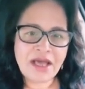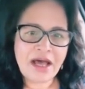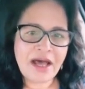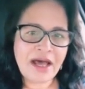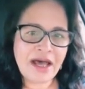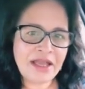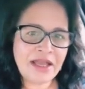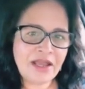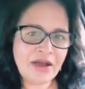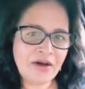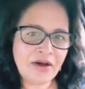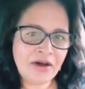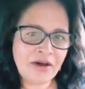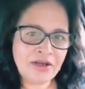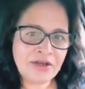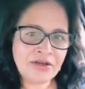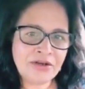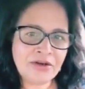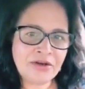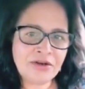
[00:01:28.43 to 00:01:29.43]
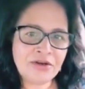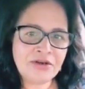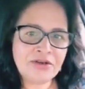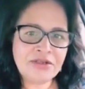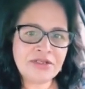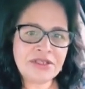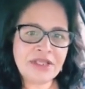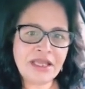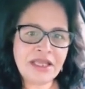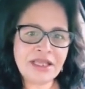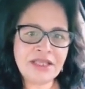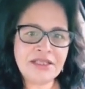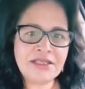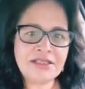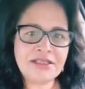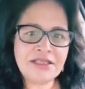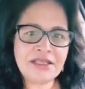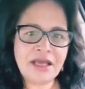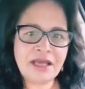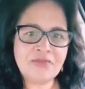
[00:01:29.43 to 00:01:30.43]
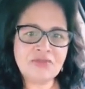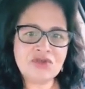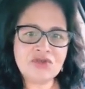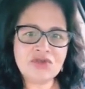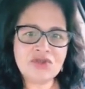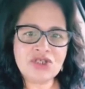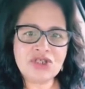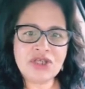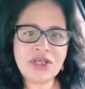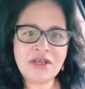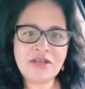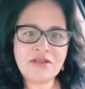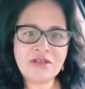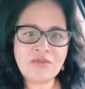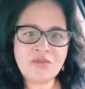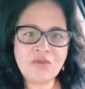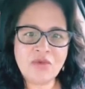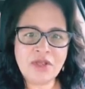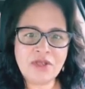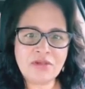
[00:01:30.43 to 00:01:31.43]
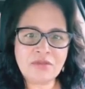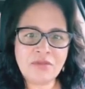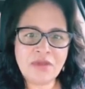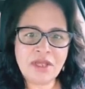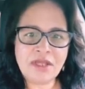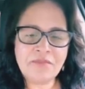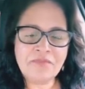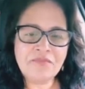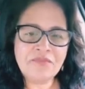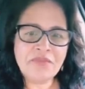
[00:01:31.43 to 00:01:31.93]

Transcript: I honor her taking the time to share them with me.